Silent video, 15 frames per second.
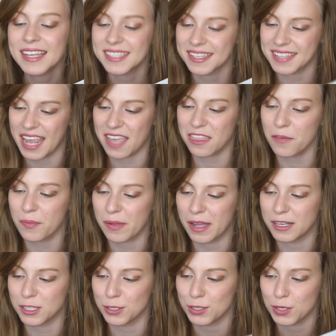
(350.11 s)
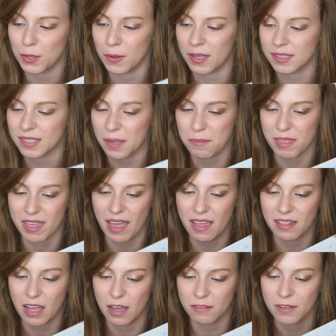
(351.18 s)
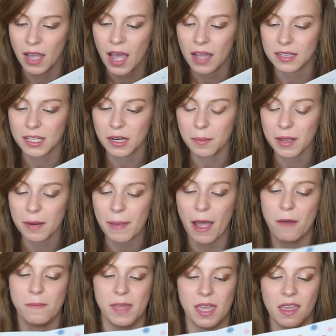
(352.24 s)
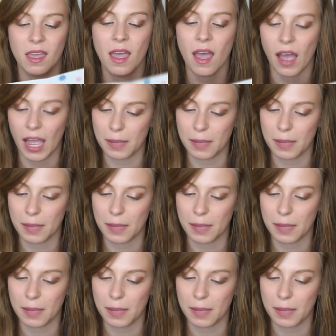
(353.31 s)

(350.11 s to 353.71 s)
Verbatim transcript: to take the plunge in doing something I love. A little bit about me.